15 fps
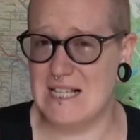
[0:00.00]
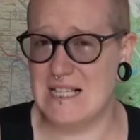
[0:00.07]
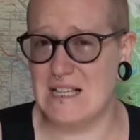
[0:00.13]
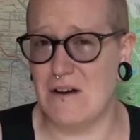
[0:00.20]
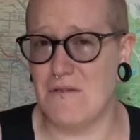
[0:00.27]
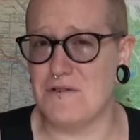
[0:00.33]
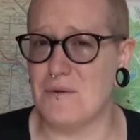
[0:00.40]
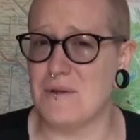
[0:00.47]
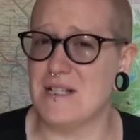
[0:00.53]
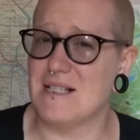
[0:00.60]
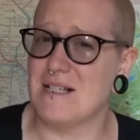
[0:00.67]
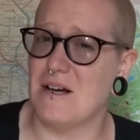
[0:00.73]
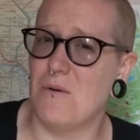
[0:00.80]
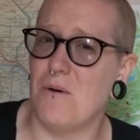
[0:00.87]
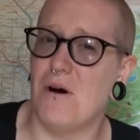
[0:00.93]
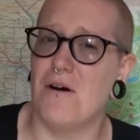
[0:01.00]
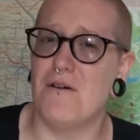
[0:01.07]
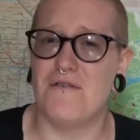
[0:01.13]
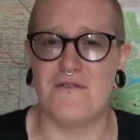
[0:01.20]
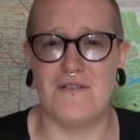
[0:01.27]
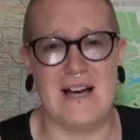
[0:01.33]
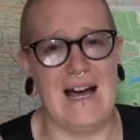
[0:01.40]
stuff so it doesn't go
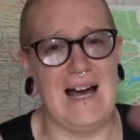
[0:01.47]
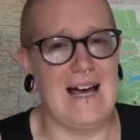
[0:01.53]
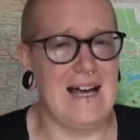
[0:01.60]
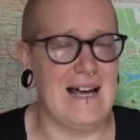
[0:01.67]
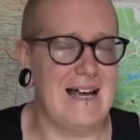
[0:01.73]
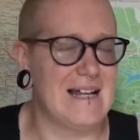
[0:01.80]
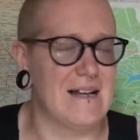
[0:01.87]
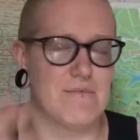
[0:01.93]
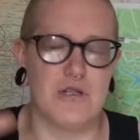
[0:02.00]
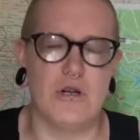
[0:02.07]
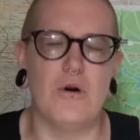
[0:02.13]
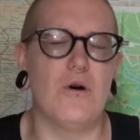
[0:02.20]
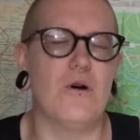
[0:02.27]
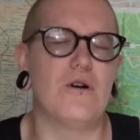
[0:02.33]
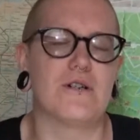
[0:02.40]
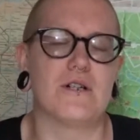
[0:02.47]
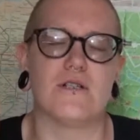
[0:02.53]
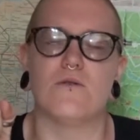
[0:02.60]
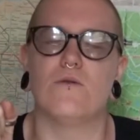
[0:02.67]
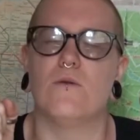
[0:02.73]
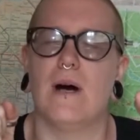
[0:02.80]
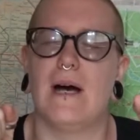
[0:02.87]
off. And I'm torn as
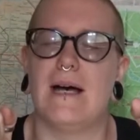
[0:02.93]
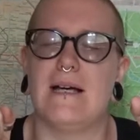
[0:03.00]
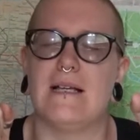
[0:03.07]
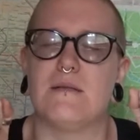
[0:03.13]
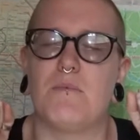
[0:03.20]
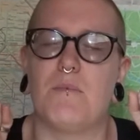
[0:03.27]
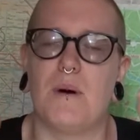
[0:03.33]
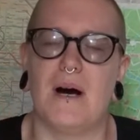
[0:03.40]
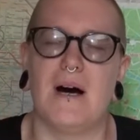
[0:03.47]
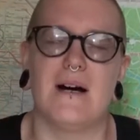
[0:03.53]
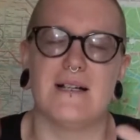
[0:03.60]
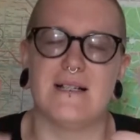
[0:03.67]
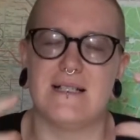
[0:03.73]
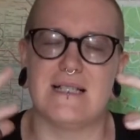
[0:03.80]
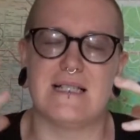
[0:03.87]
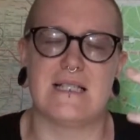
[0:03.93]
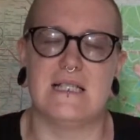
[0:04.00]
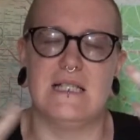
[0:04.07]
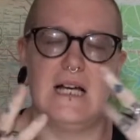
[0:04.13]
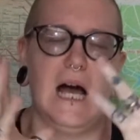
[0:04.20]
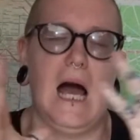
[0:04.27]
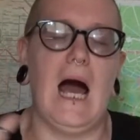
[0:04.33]
always, but,
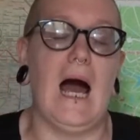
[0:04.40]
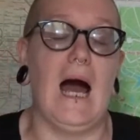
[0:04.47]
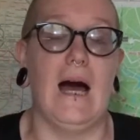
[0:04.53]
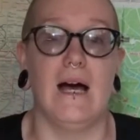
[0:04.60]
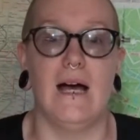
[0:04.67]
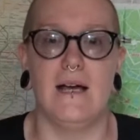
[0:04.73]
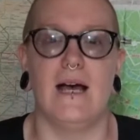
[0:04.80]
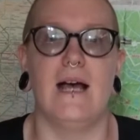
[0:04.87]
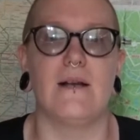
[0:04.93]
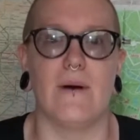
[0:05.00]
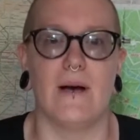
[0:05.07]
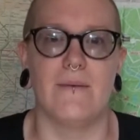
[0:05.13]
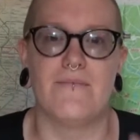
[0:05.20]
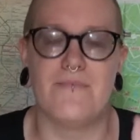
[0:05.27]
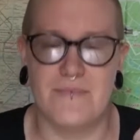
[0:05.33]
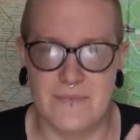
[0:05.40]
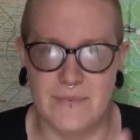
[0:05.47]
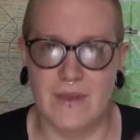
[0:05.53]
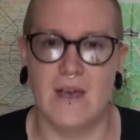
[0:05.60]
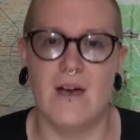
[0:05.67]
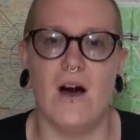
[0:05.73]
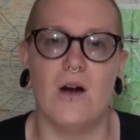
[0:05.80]
anyway,
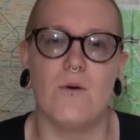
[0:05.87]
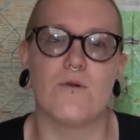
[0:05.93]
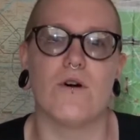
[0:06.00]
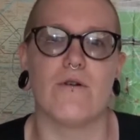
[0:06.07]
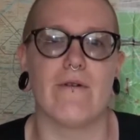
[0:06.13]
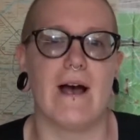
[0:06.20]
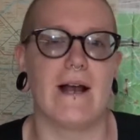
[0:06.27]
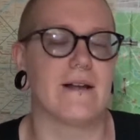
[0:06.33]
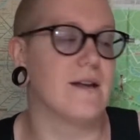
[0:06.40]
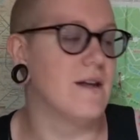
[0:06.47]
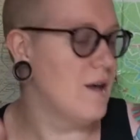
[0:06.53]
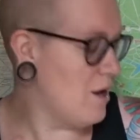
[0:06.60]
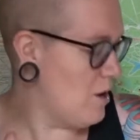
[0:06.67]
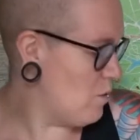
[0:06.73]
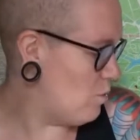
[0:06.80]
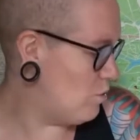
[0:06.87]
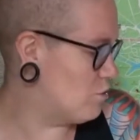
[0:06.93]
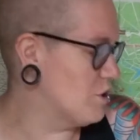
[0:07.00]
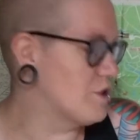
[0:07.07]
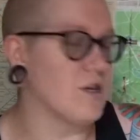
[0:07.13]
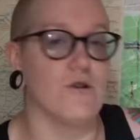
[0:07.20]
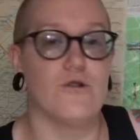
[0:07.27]
I will not rant. We'll
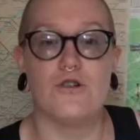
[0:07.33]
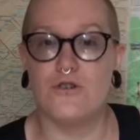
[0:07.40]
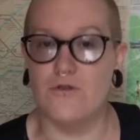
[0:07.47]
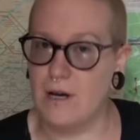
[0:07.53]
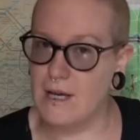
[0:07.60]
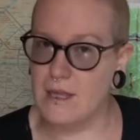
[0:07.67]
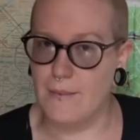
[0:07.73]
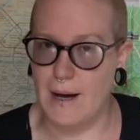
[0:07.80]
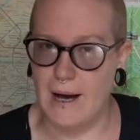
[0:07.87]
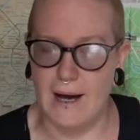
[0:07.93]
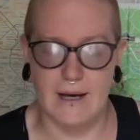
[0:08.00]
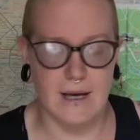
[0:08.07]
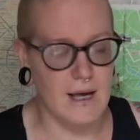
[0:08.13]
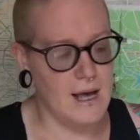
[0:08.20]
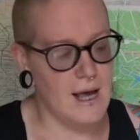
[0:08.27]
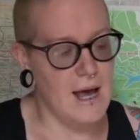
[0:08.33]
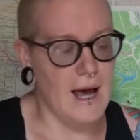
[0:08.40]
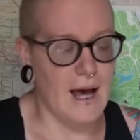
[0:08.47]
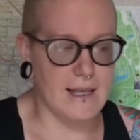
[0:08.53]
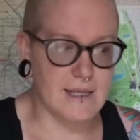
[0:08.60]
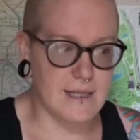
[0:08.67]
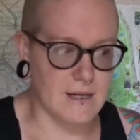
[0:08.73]
just go straight in the bag
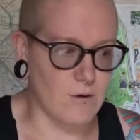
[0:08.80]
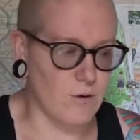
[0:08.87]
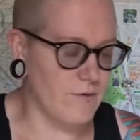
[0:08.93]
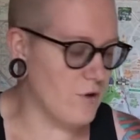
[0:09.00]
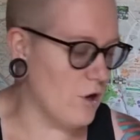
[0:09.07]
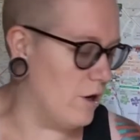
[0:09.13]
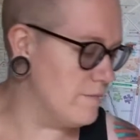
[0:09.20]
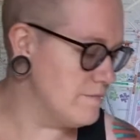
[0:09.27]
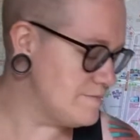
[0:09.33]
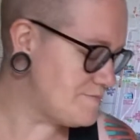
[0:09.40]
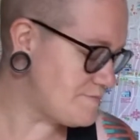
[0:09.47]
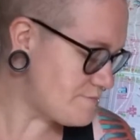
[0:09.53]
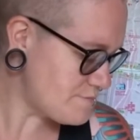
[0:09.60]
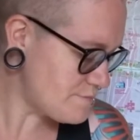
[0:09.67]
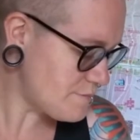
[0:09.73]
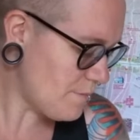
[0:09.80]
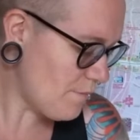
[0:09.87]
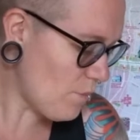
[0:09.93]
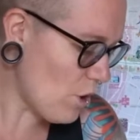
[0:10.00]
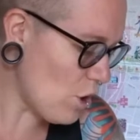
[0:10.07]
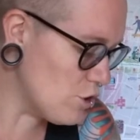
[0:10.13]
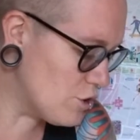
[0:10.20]
and see what we've got.
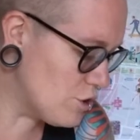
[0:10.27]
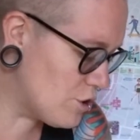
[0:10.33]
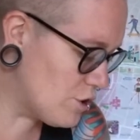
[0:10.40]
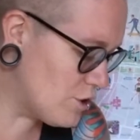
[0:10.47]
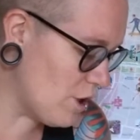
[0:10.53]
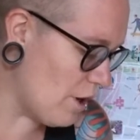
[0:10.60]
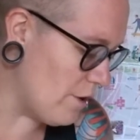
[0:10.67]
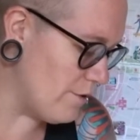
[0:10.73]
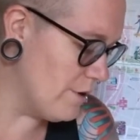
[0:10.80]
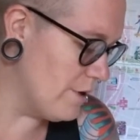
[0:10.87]
So,